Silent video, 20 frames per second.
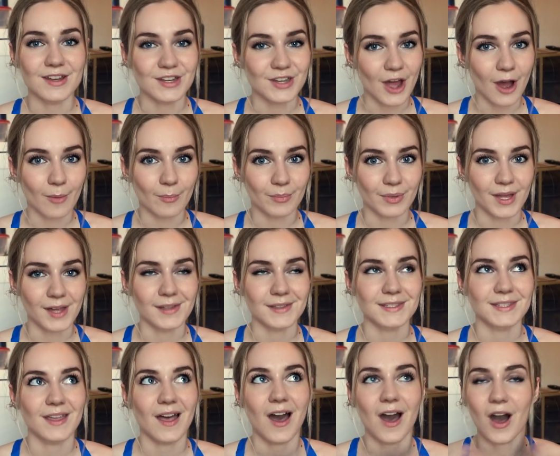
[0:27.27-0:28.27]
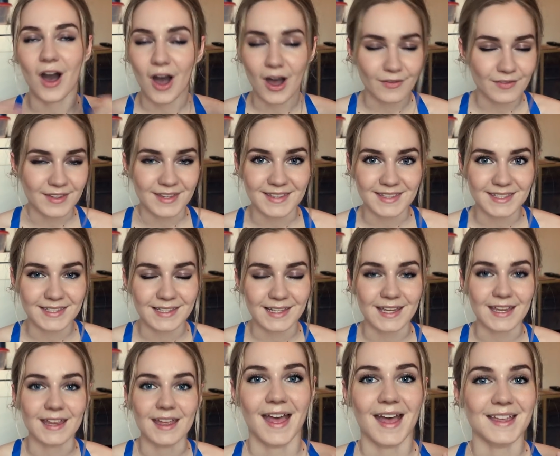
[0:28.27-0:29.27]
dumbbells
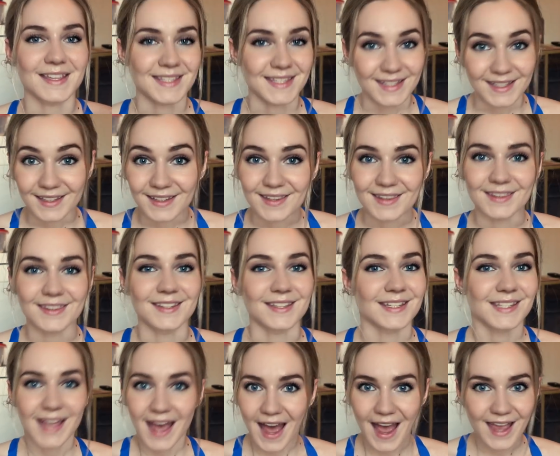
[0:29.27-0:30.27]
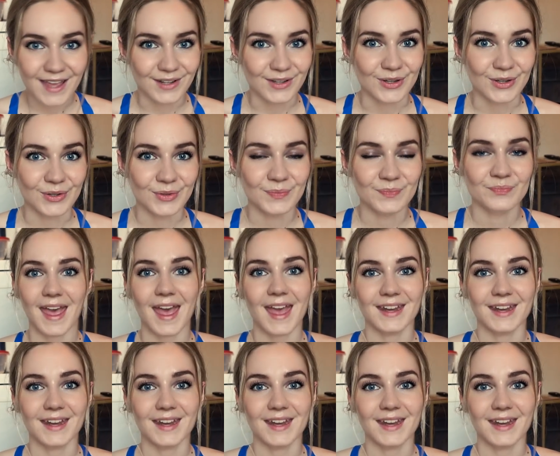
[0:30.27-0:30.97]
obviously as in the title.